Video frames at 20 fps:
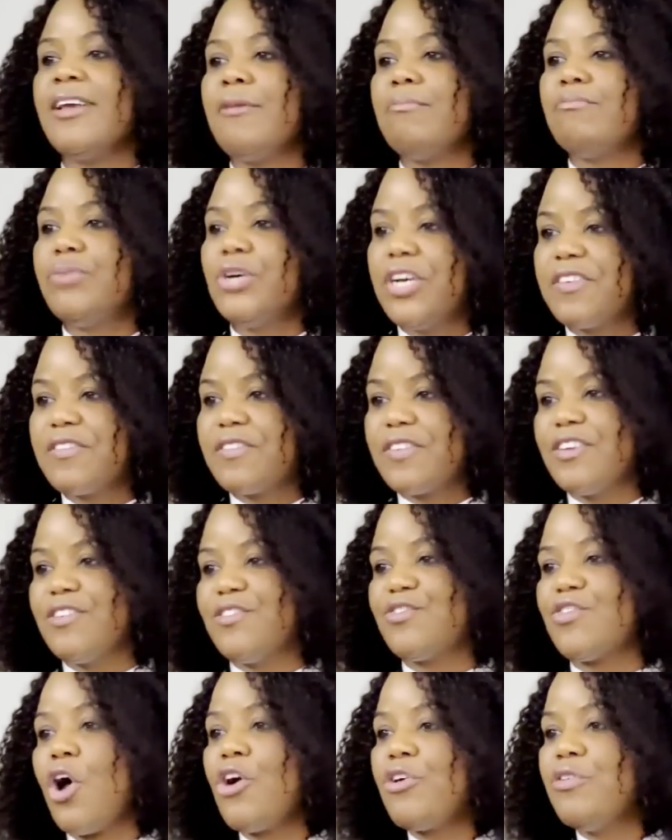
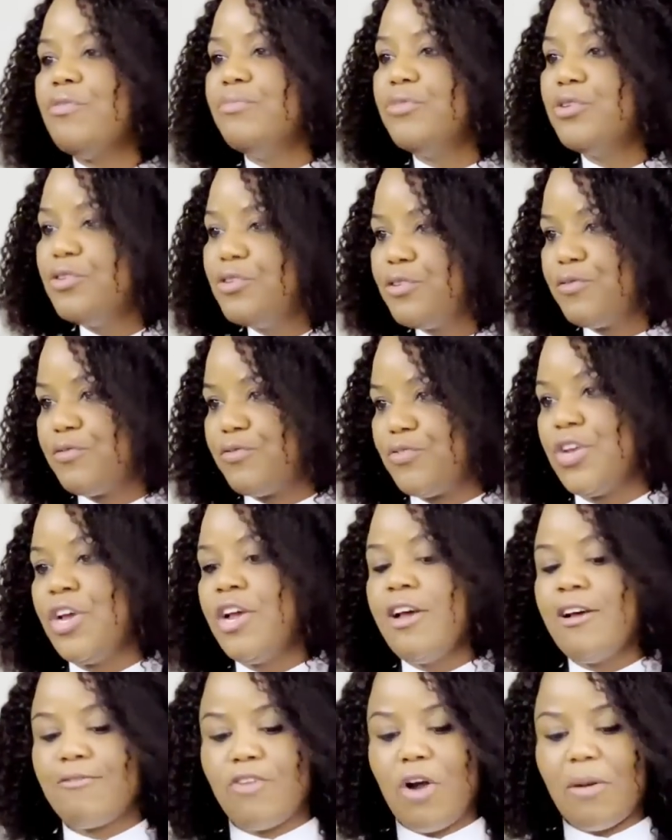persons are removed
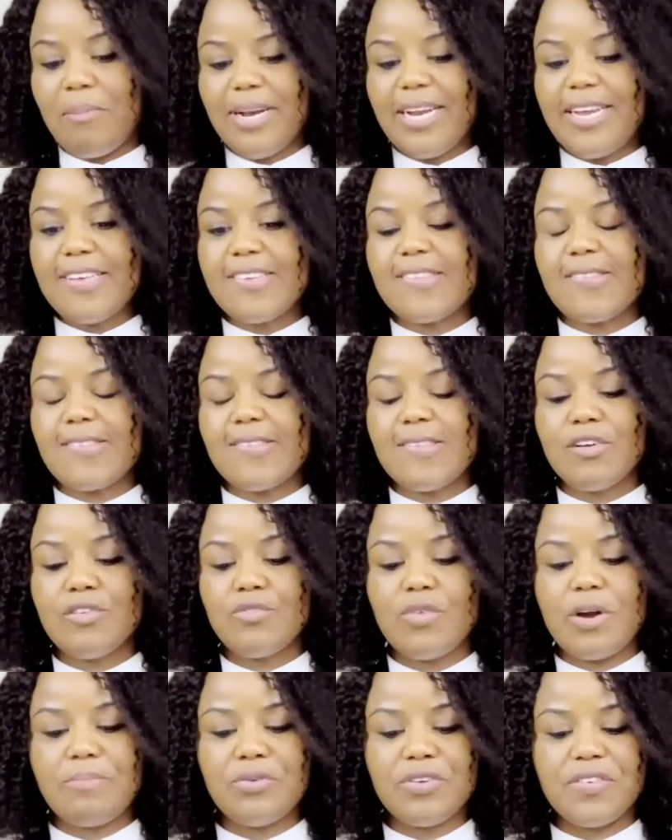from lists
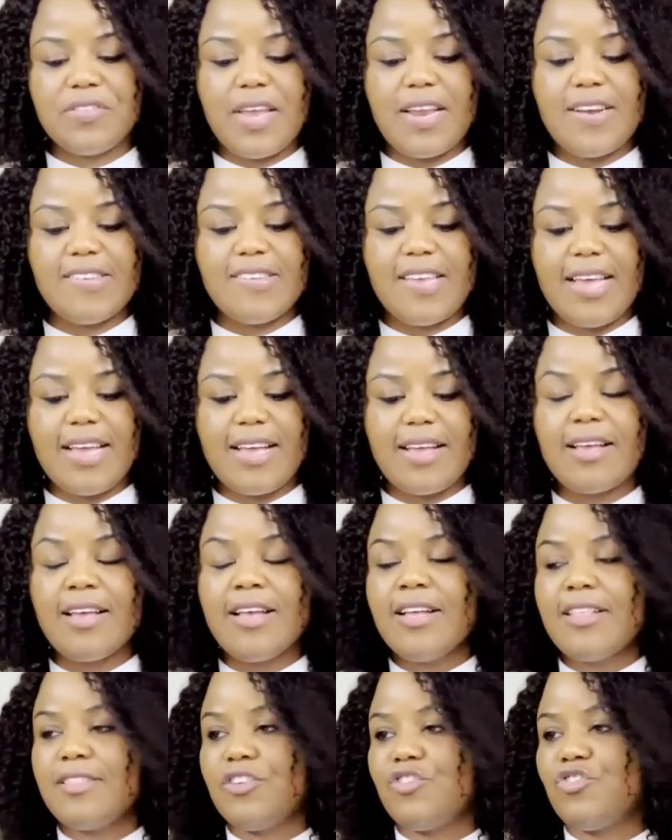representing
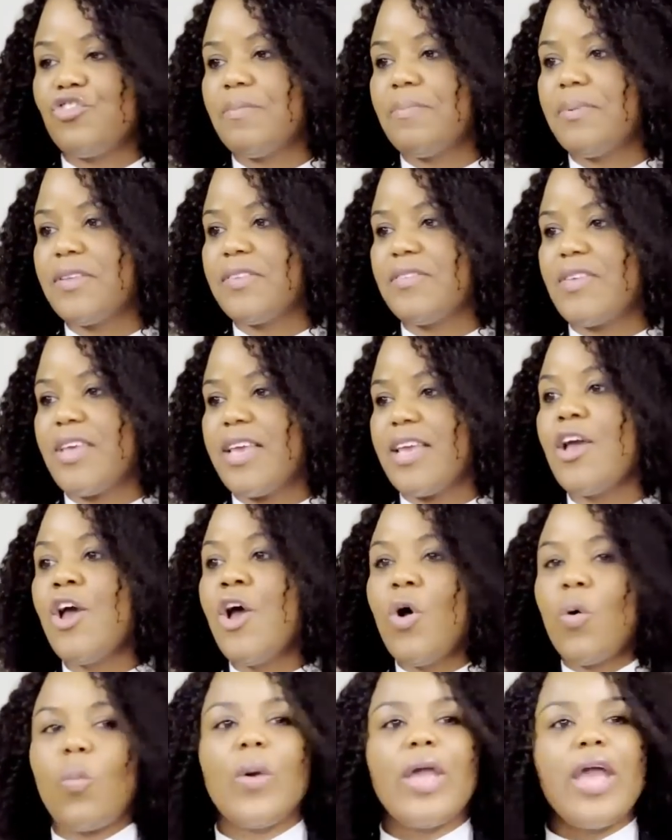the Triple C.
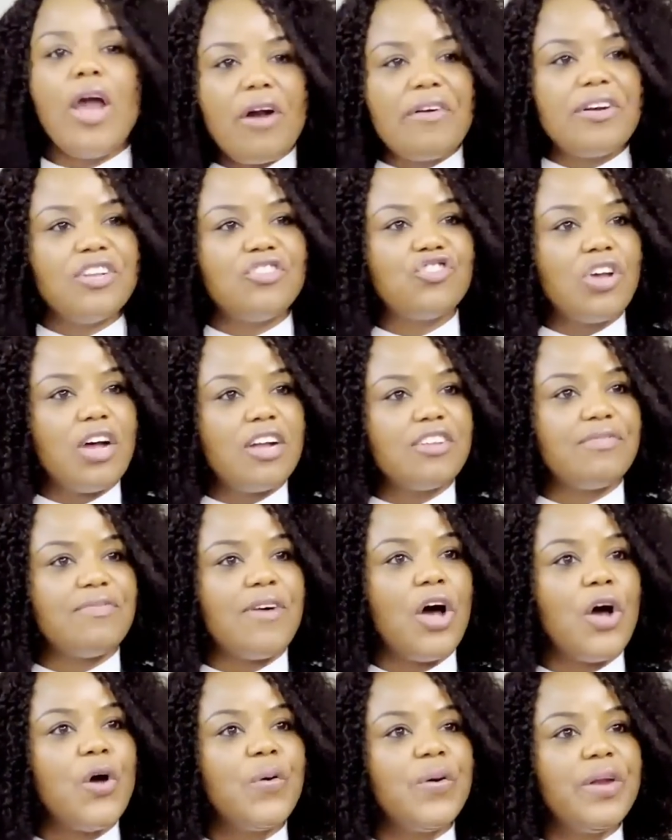We are in charge of
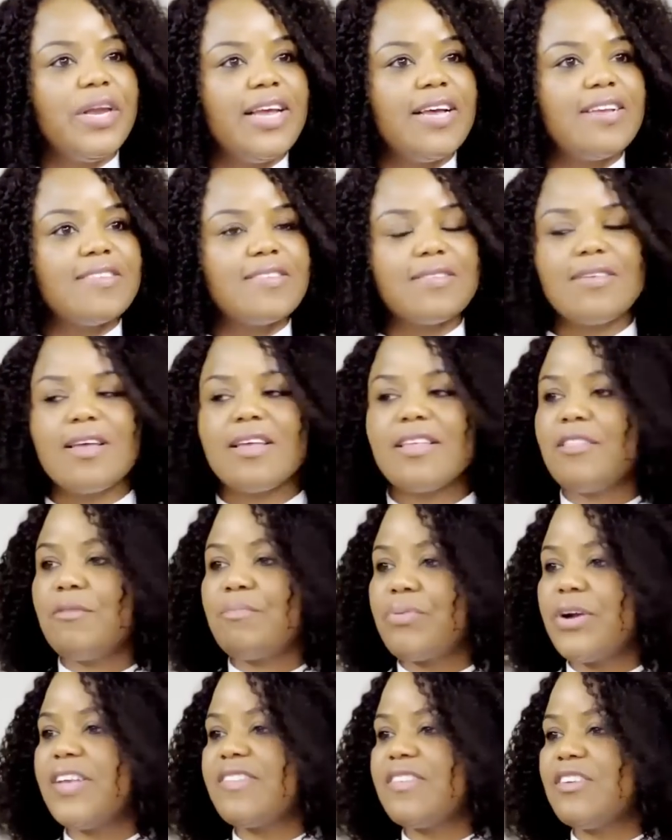our own lists. The
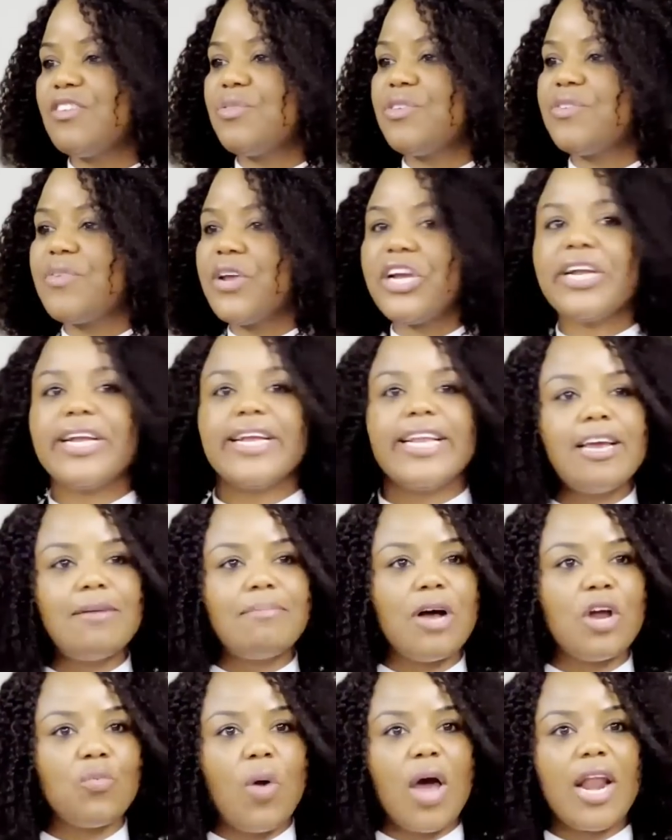president was very clear
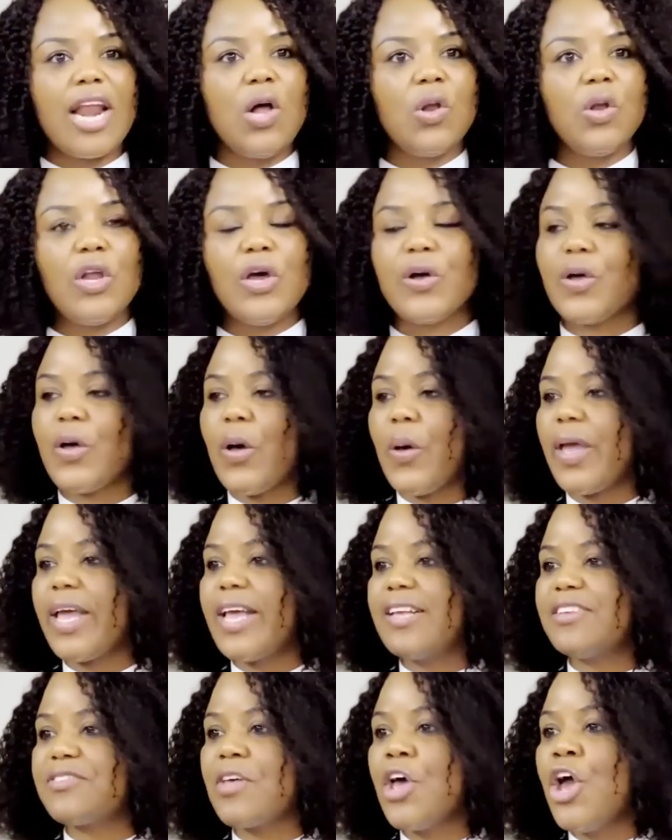about what our logo
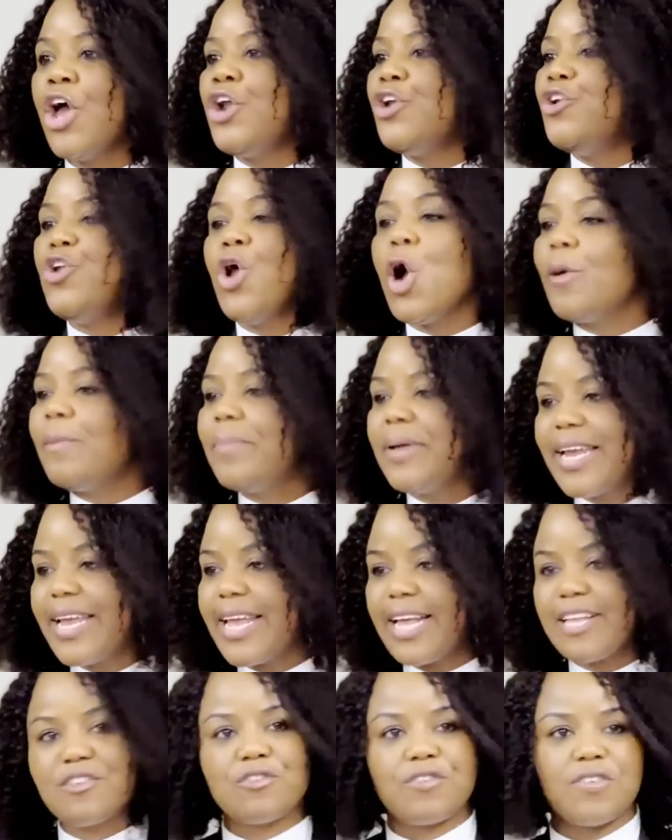is. Nobody
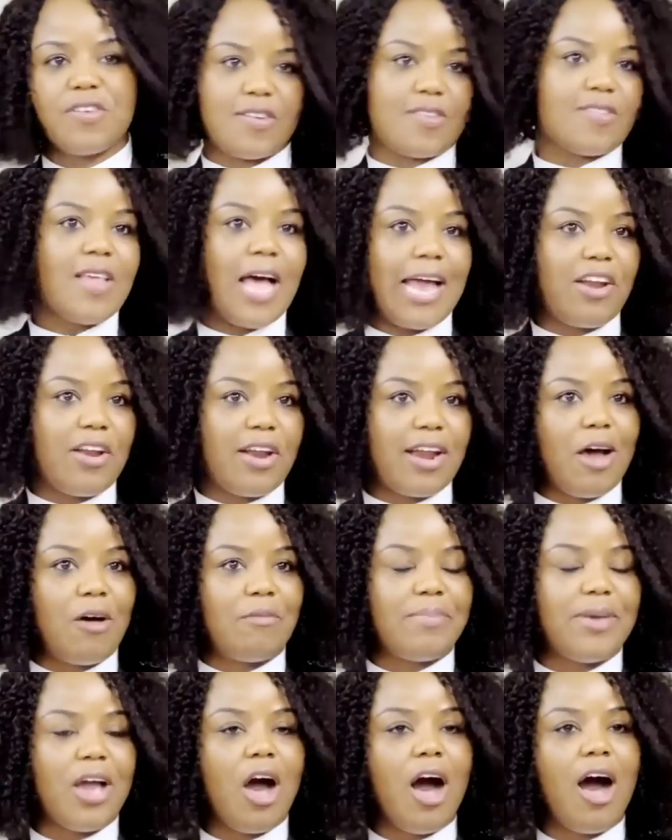gets to decide on our
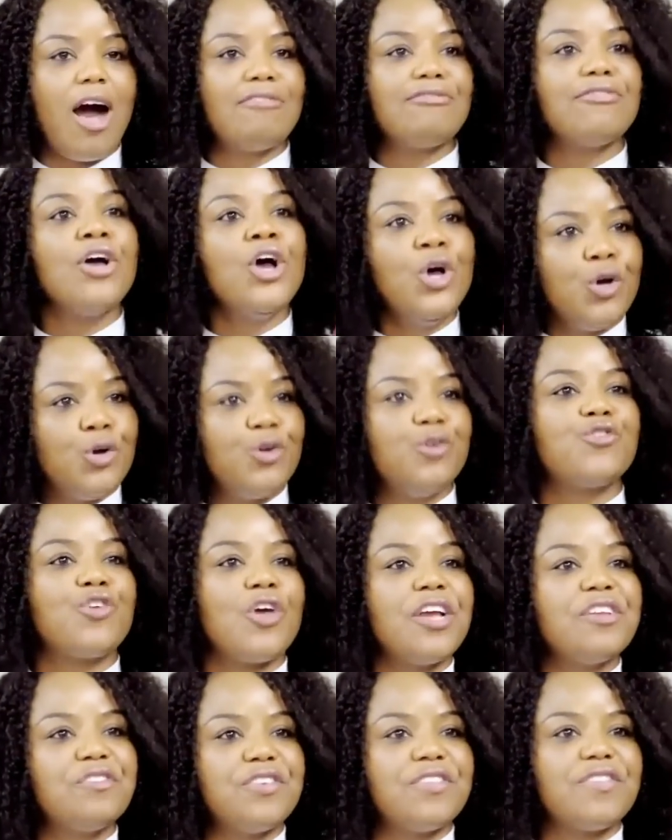behalf who's
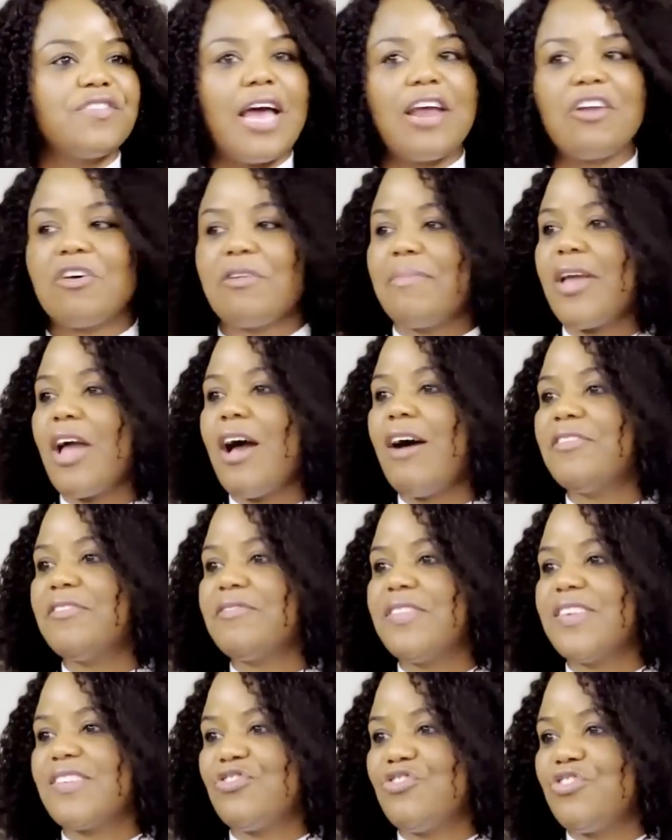going to stand on behalf of
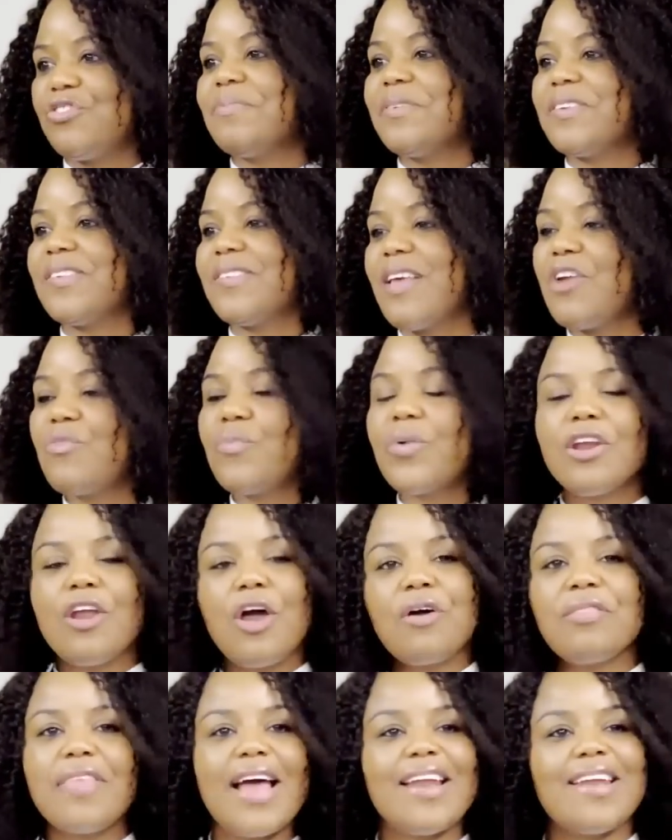this Triple C. And we
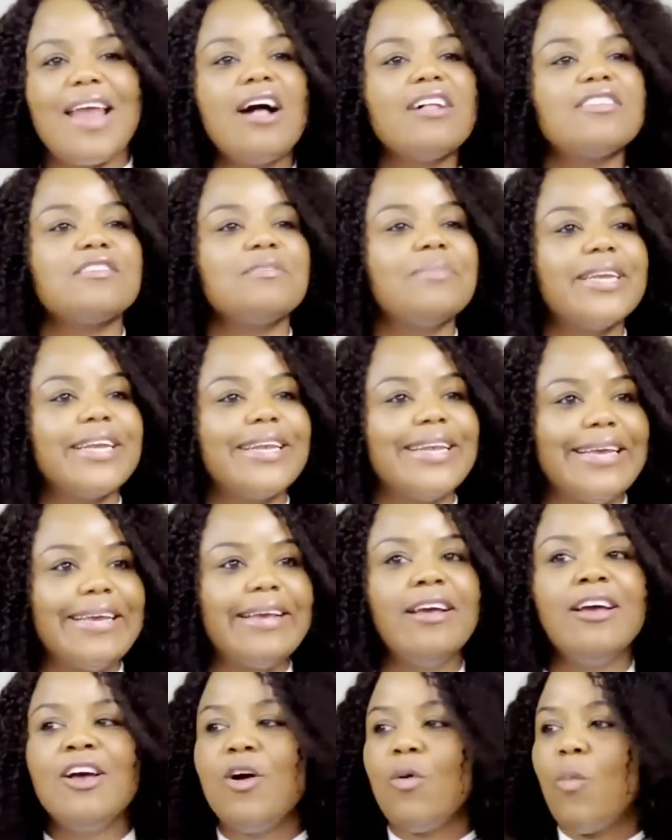know that
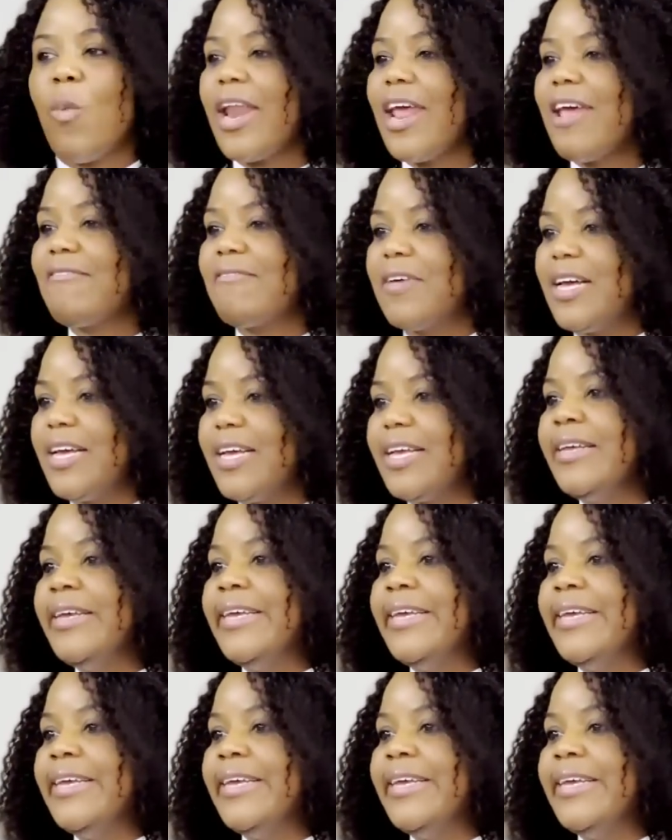ultimately, whatever